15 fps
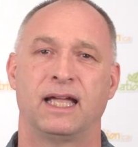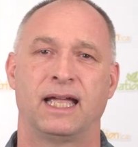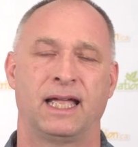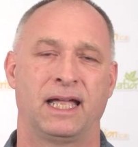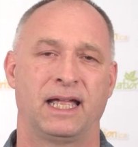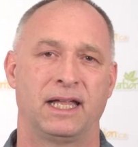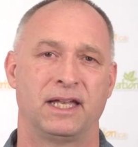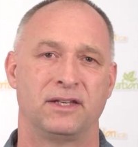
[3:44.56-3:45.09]

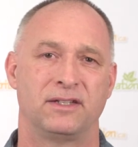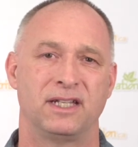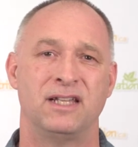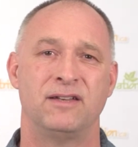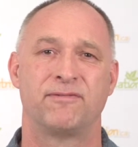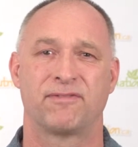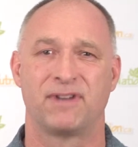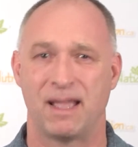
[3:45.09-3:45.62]
and
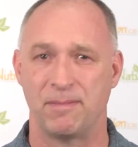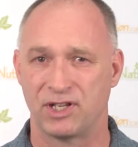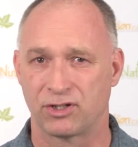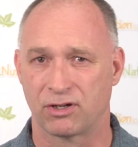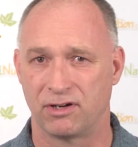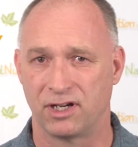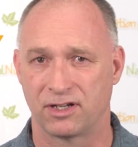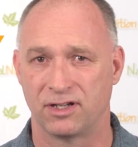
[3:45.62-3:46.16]

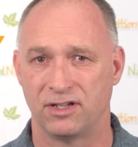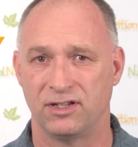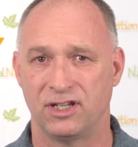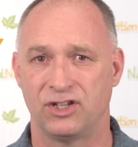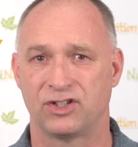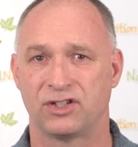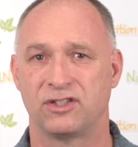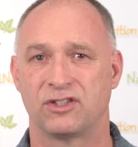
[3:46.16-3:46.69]
inflammatory
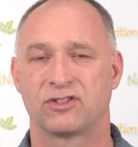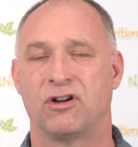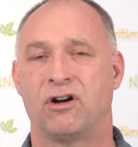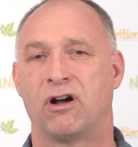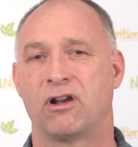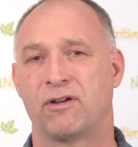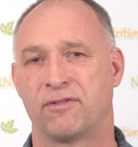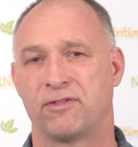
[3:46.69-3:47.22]
conditions.
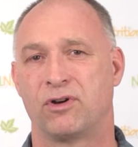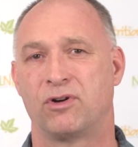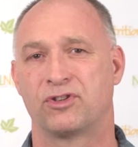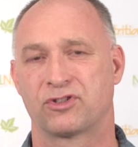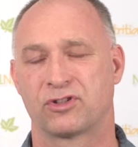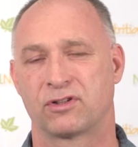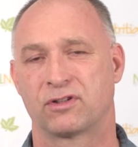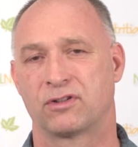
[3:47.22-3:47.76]
All of
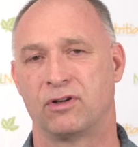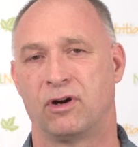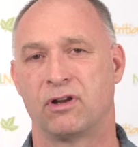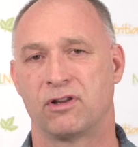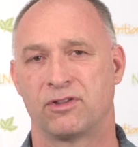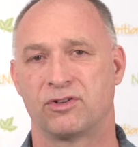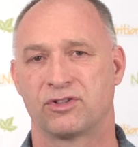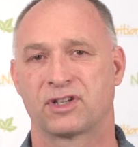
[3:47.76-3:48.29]

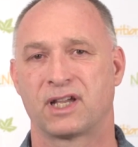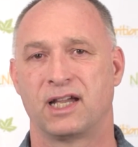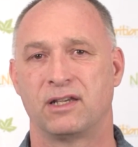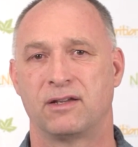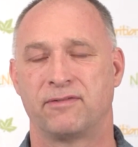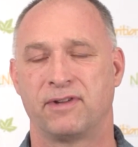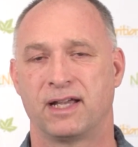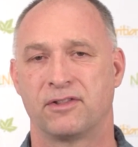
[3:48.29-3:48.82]
those
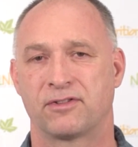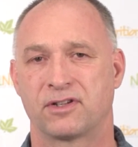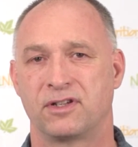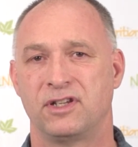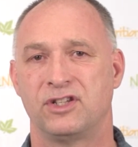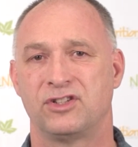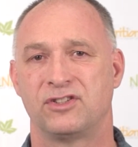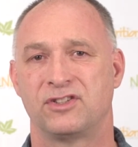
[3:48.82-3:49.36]
kind of health
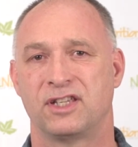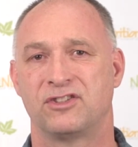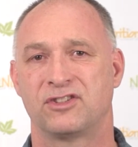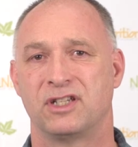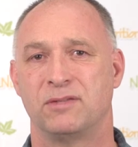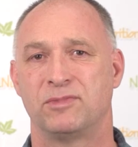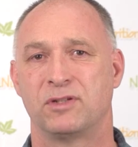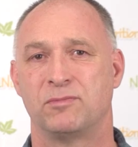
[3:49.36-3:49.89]
conditions and
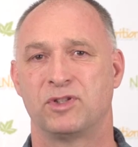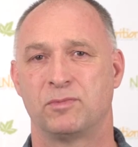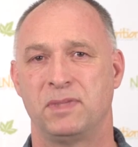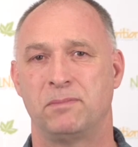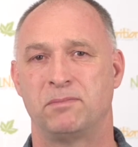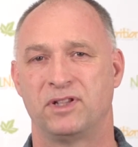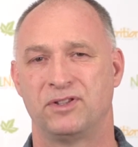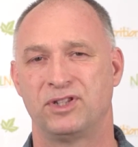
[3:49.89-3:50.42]
symptoms,
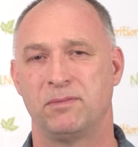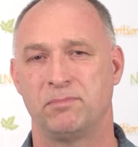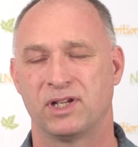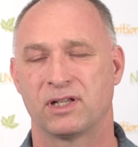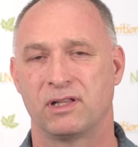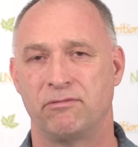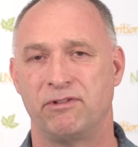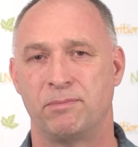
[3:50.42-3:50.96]
people
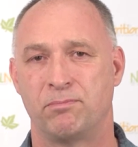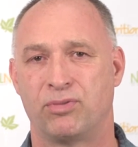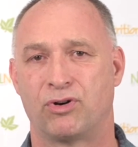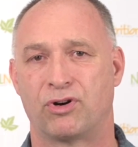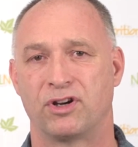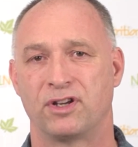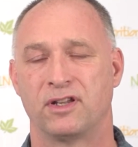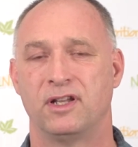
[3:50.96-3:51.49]
typically
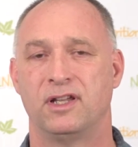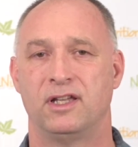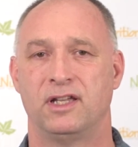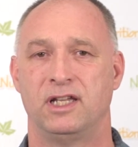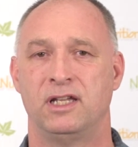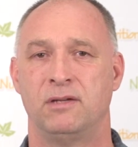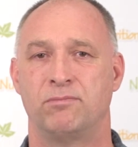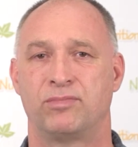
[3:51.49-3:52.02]
report
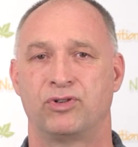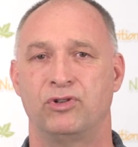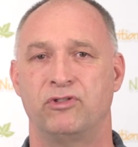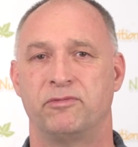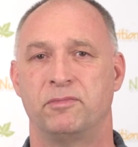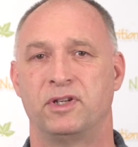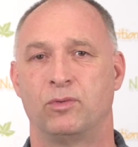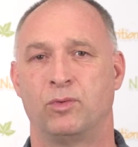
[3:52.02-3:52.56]

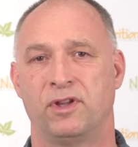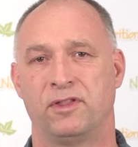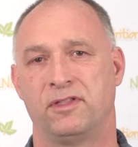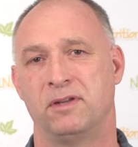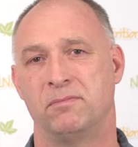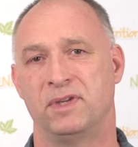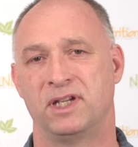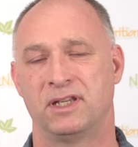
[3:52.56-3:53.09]
improvement with
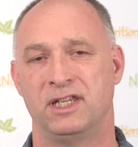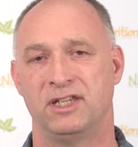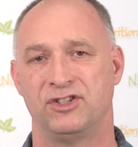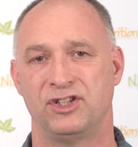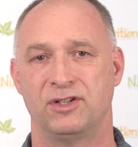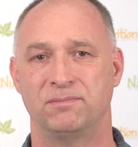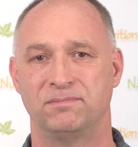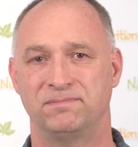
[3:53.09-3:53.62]
the
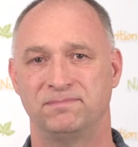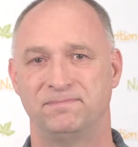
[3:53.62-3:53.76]
magnesium.